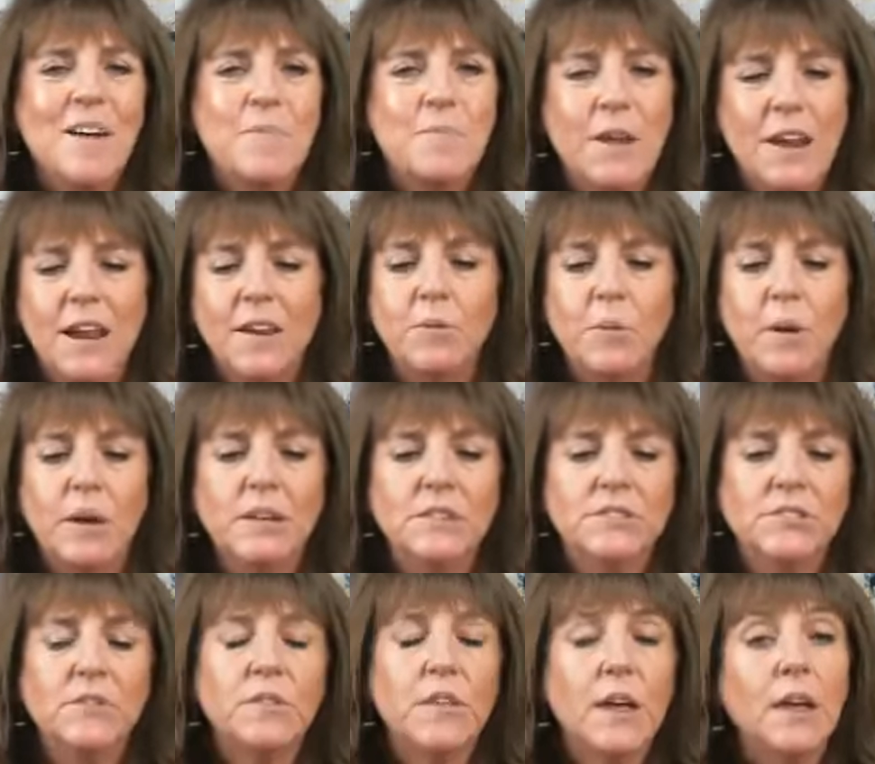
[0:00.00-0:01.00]
But anyway,
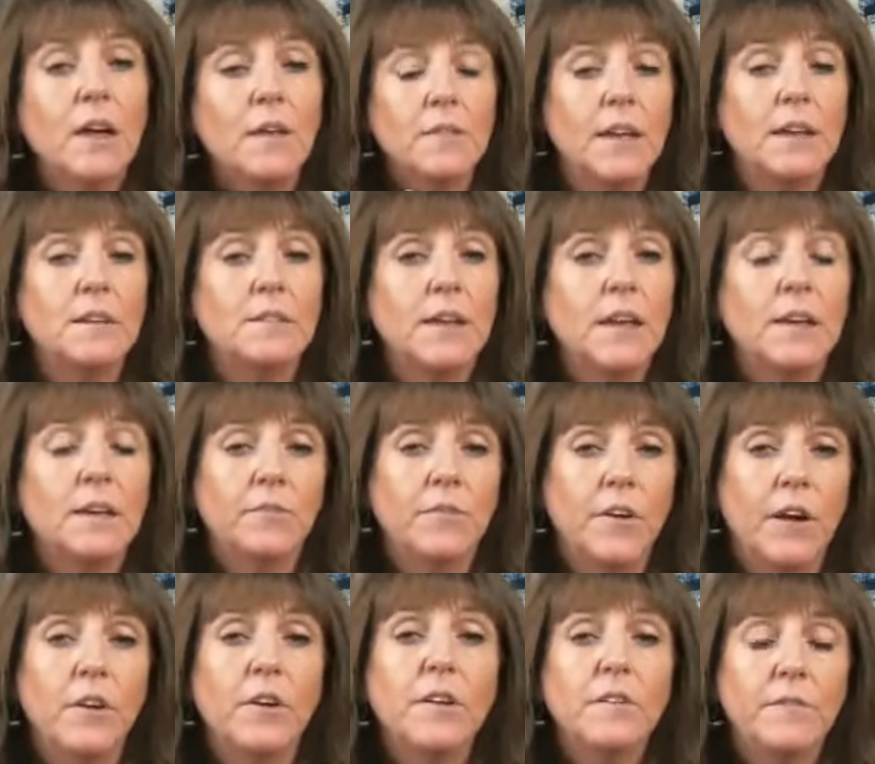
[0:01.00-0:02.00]
so they take
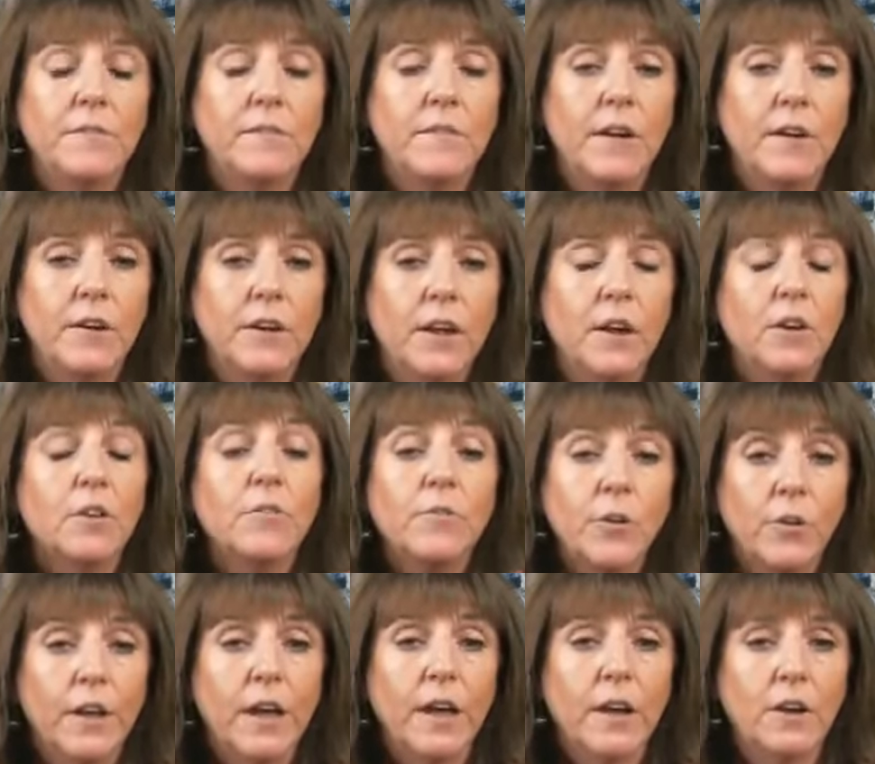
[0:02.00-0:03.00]
very
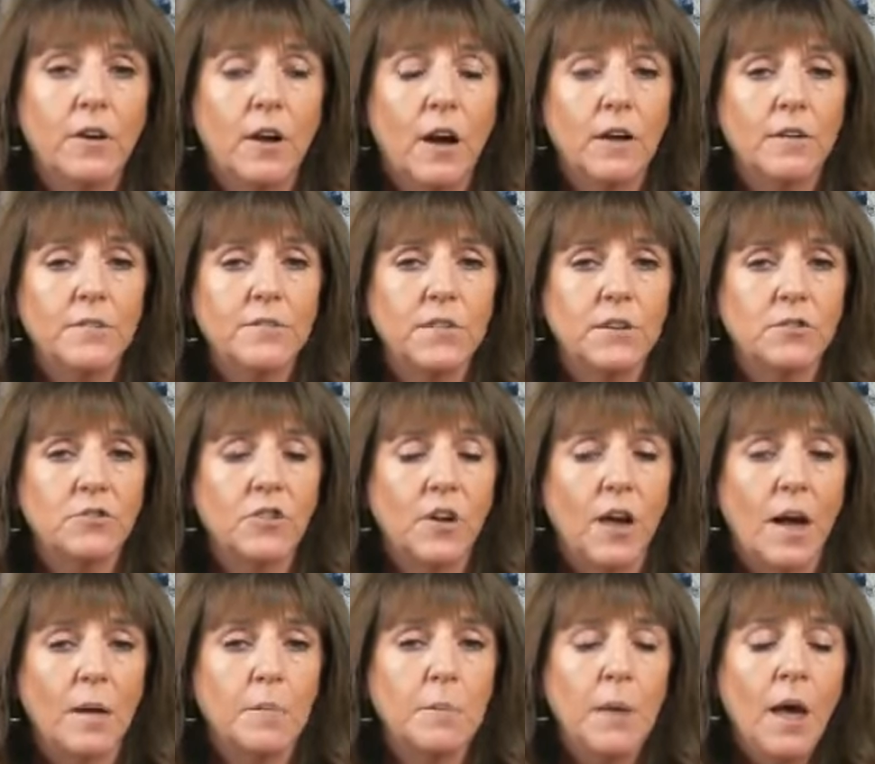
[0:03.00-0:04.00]
careful care of the
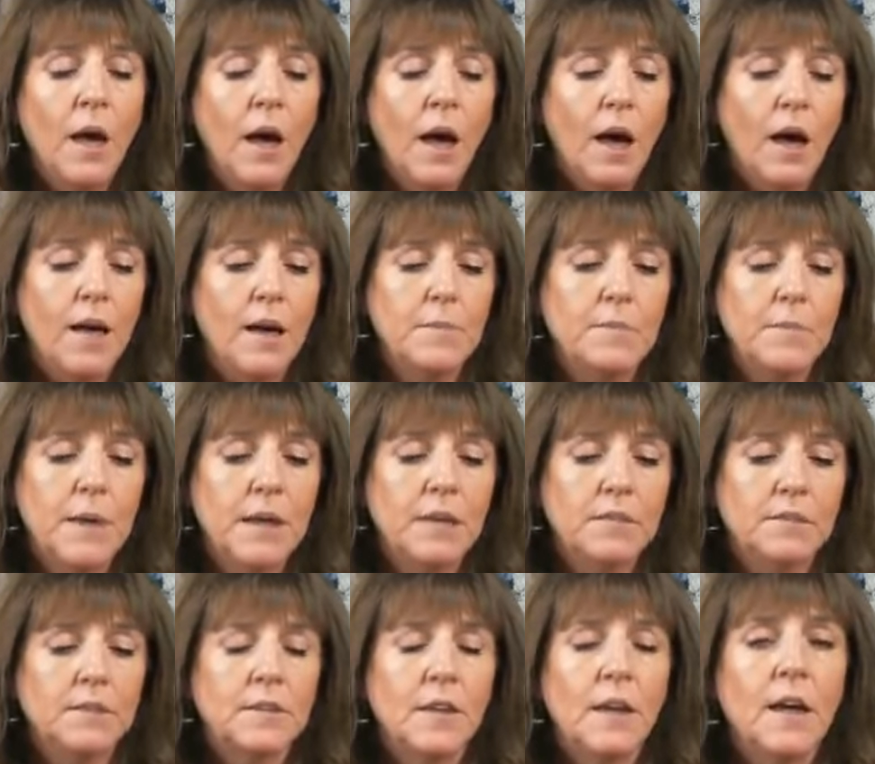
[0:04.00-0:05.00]
chop.
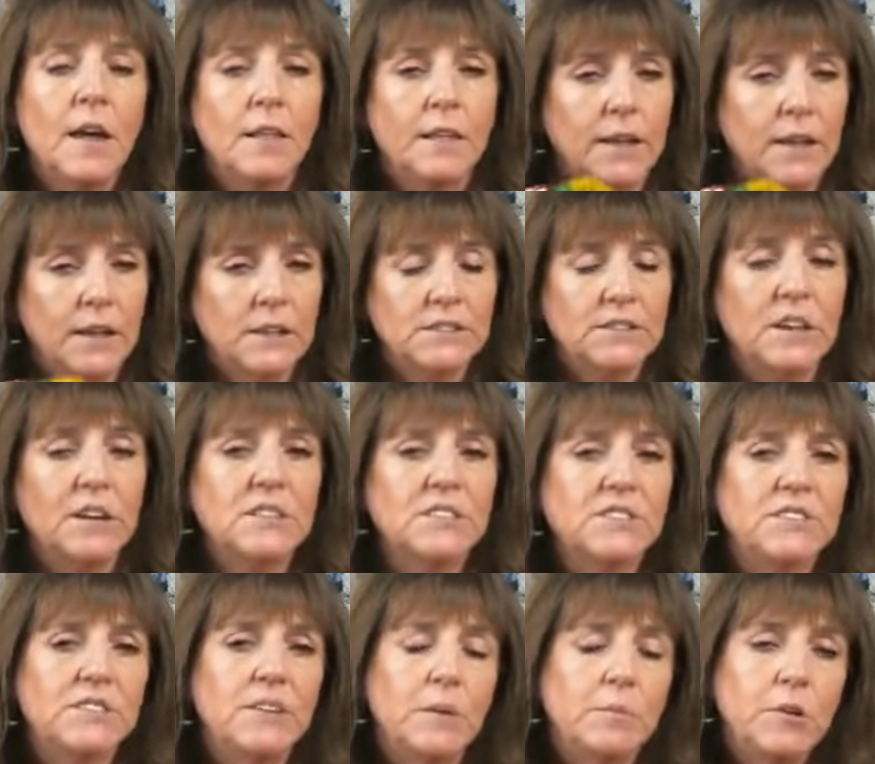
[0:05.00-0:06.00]
It's like I said,
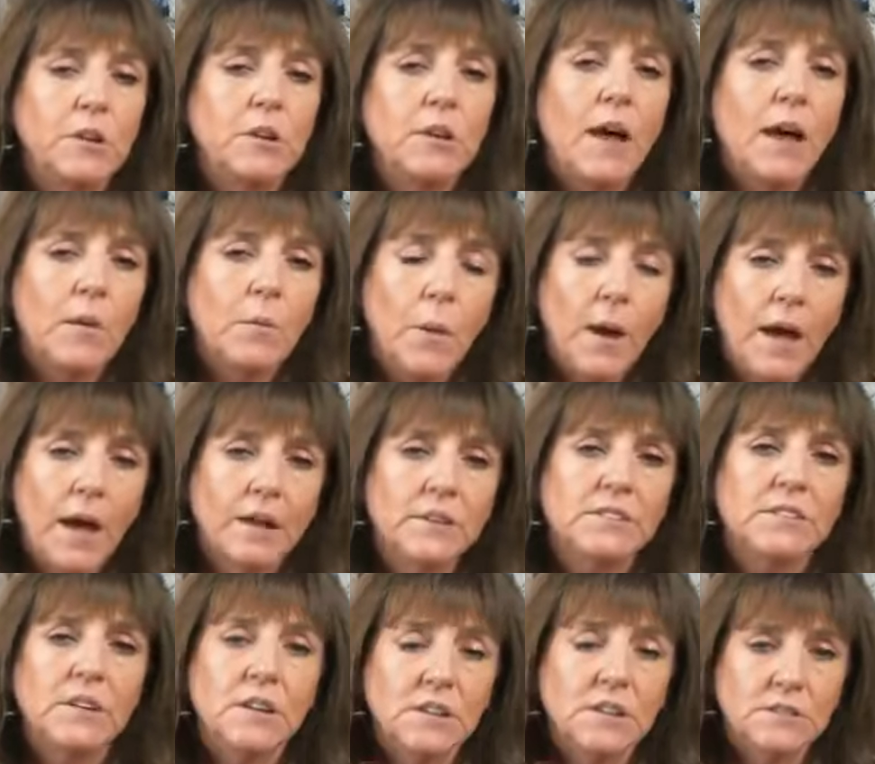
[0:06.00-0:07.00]
it's dipped in hot
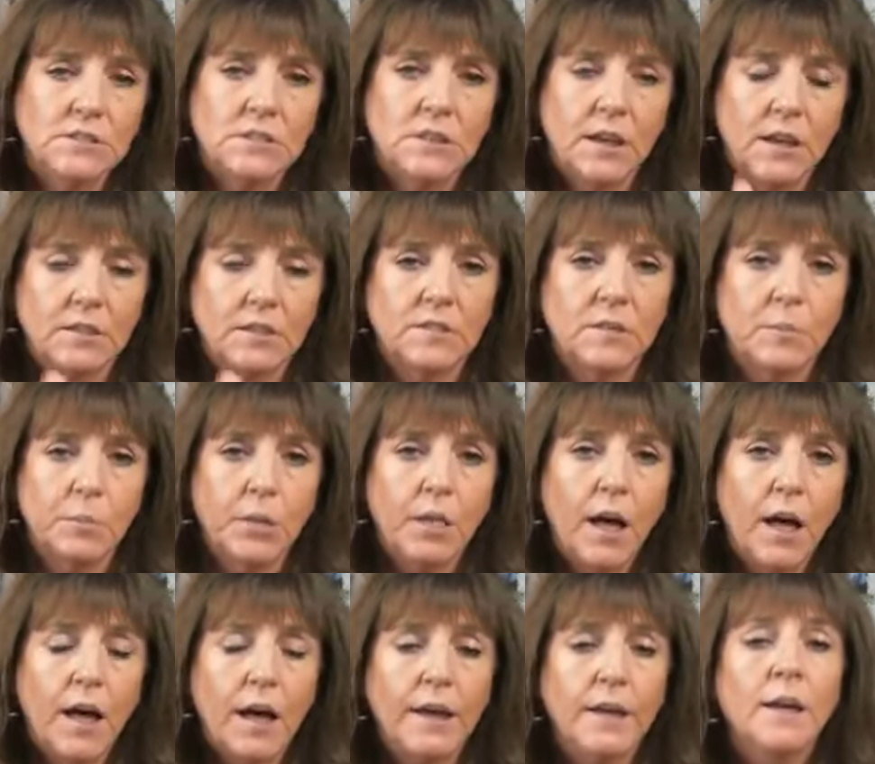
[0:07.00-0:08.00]
wax and it's
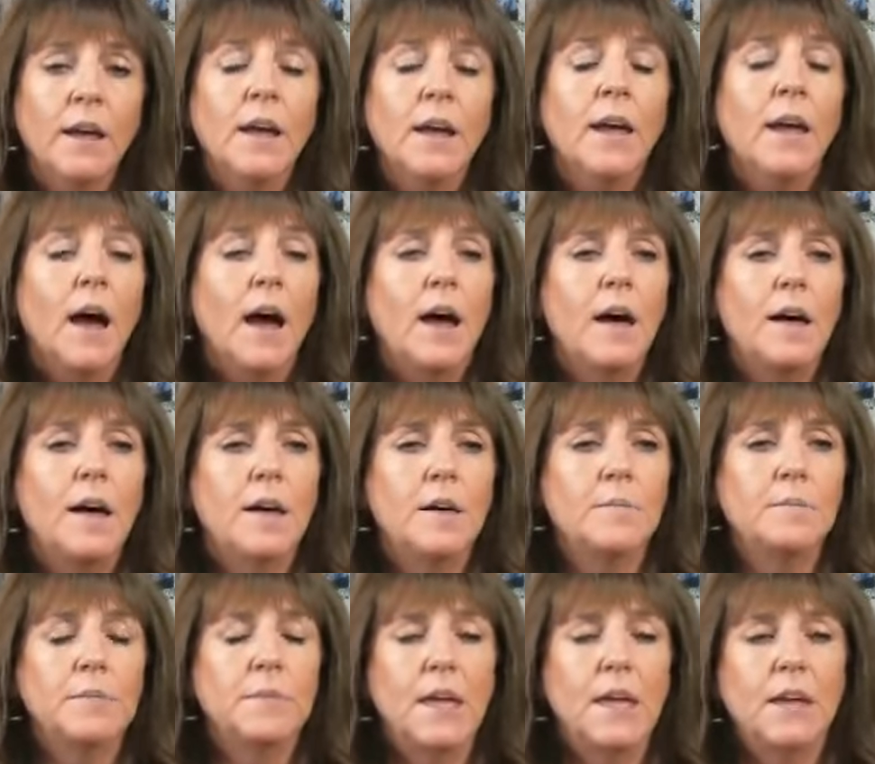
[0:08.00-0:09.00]
applied.
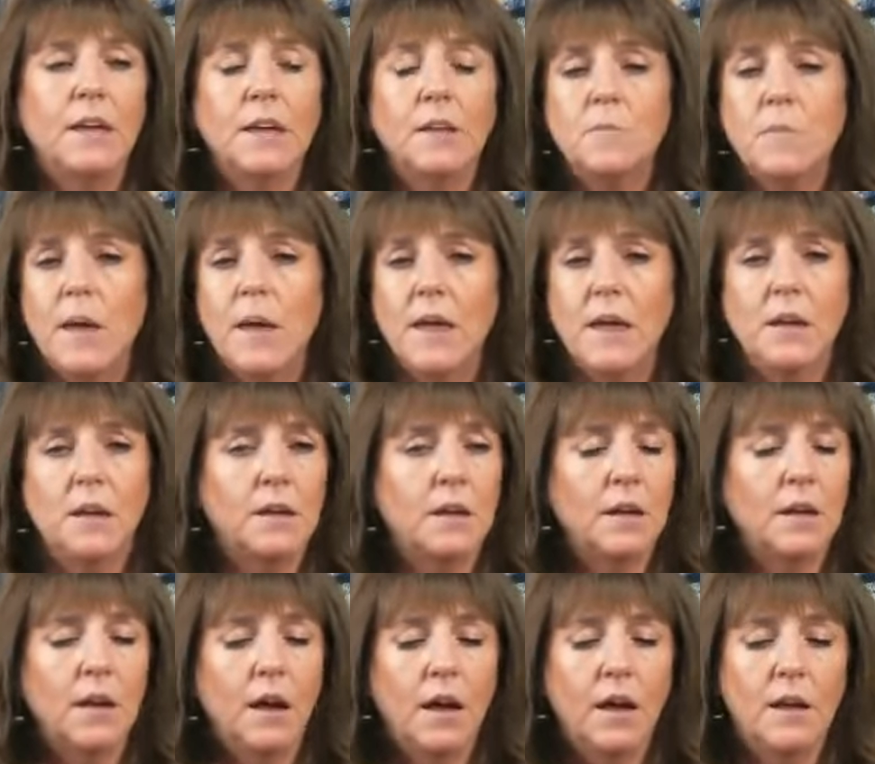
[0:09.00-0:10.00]
They can make